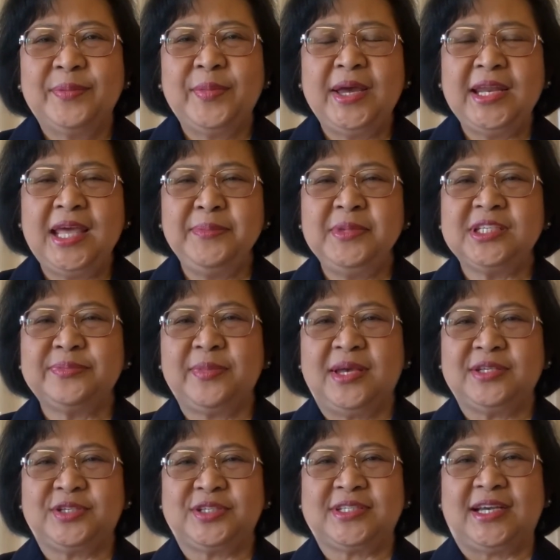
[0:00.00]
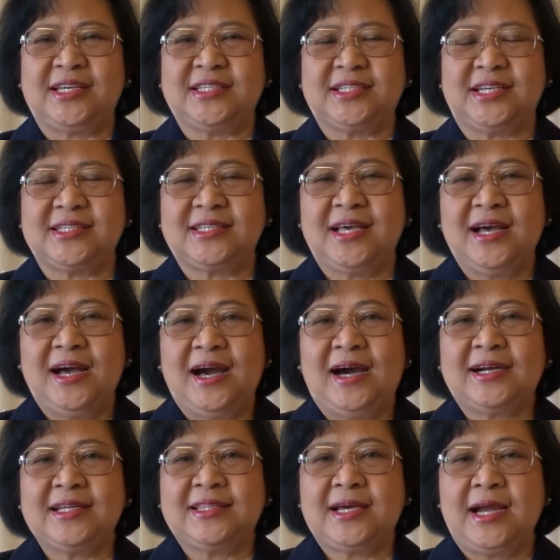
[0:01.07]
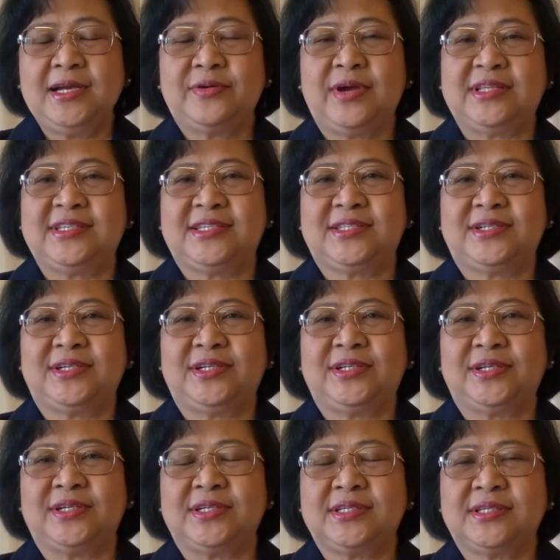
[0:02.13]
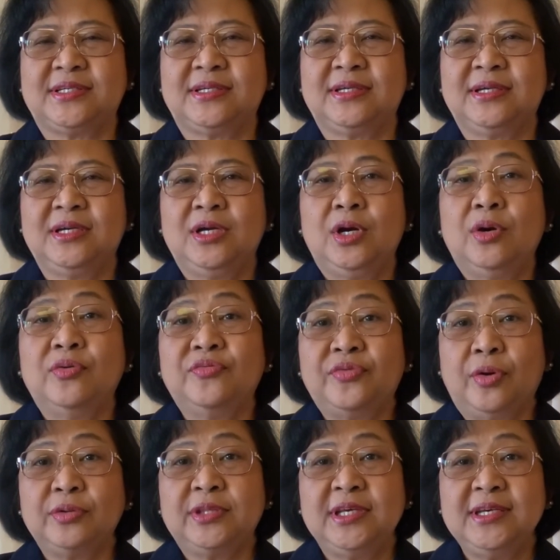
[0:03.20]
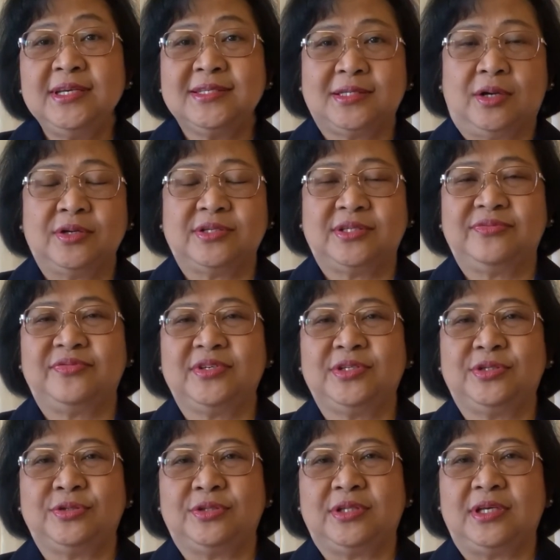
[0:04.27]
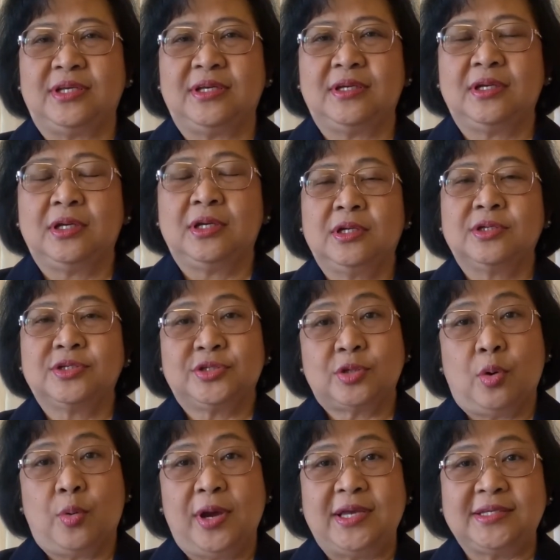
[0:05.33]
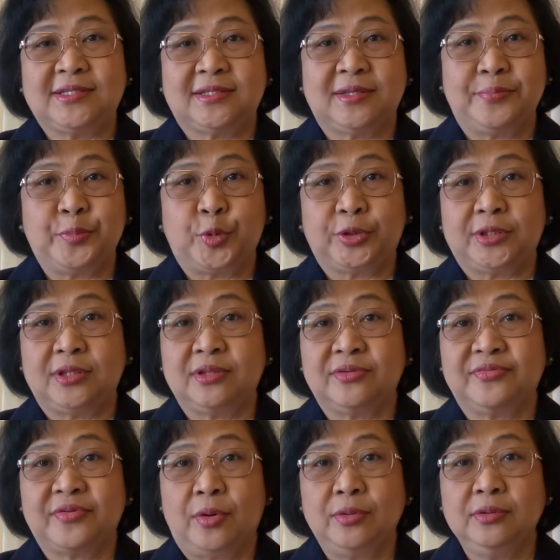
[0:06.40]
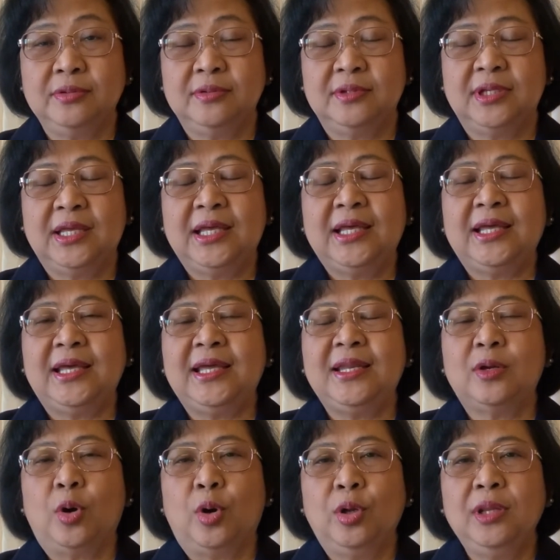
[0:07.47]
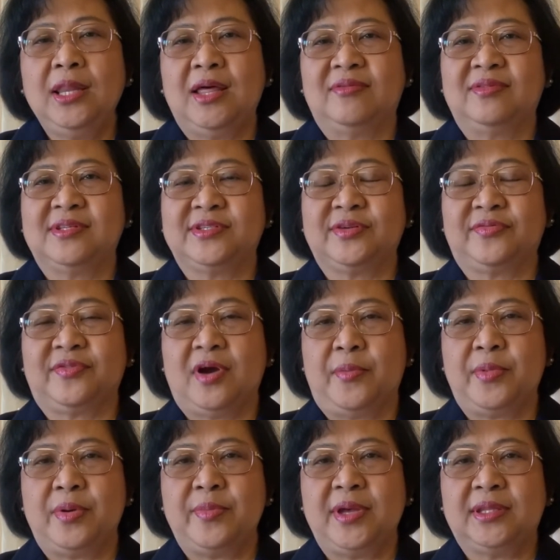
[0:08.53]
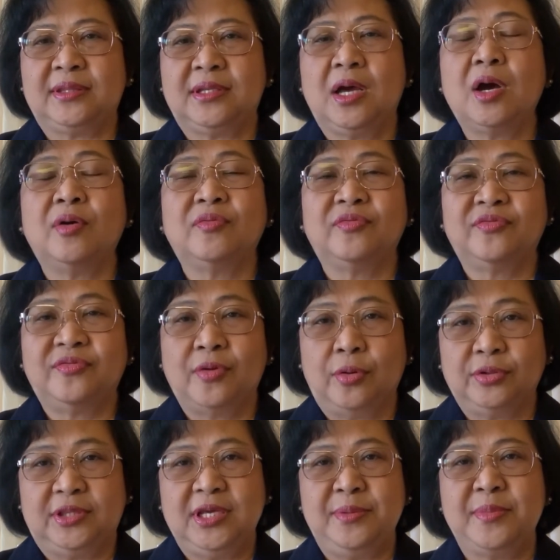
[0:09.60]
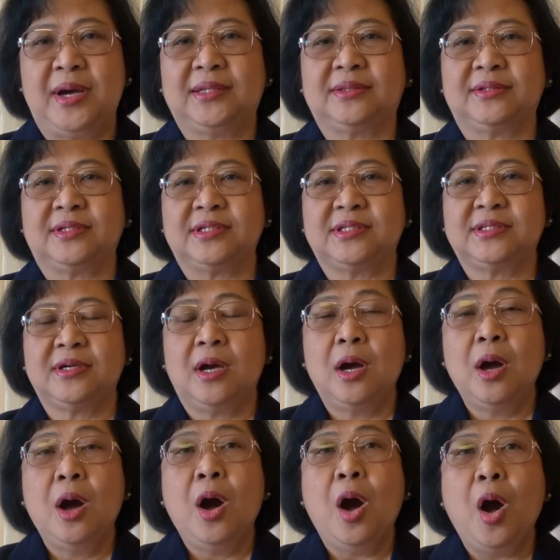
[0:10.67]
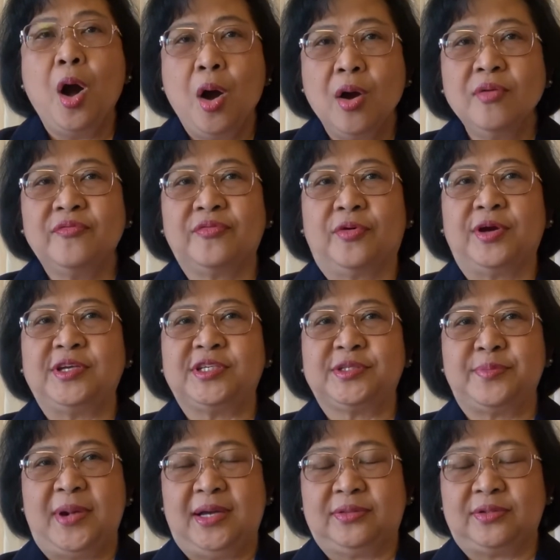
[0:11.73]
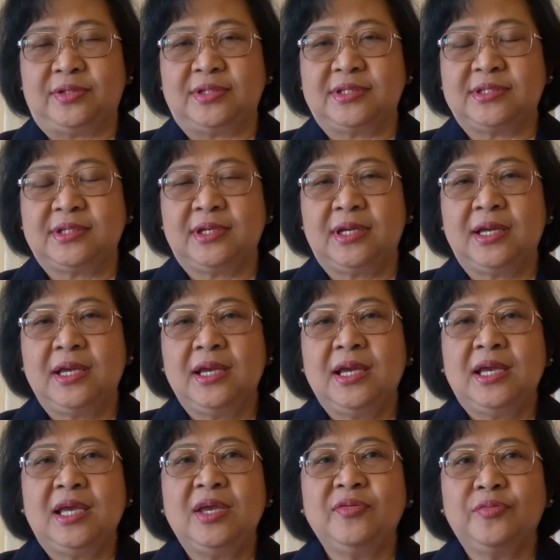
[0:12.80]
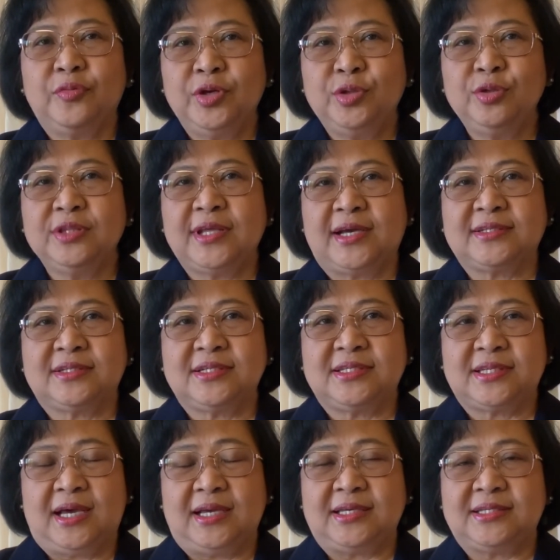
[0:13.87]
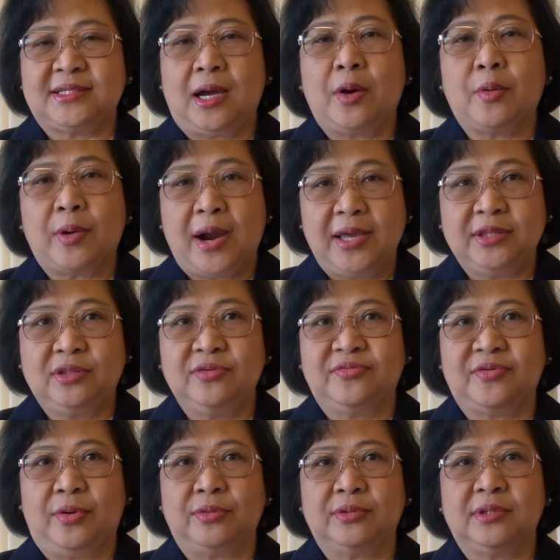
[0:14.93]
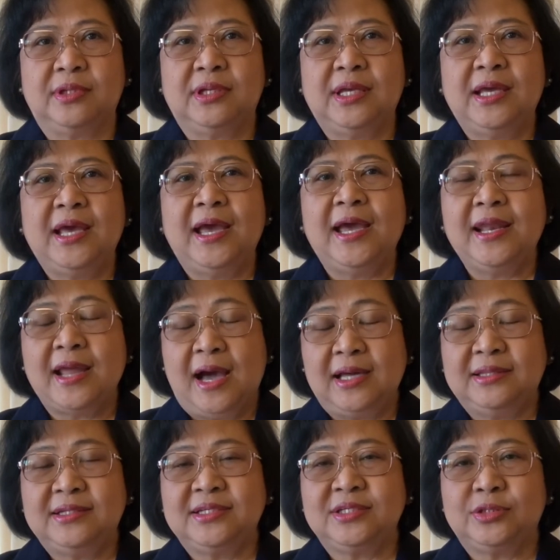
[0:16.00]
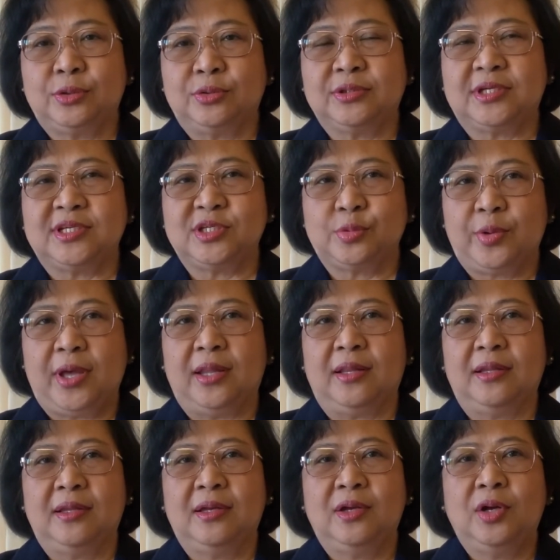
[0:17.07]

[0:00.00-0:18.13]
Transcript: my name is Manju Sanchez, a retired registered nurse. Voting is our civic duty. So why is it important to vote? In all levels of government, voting matters. Our voice matters. If we don't exercise our right to vote, and others don't as well,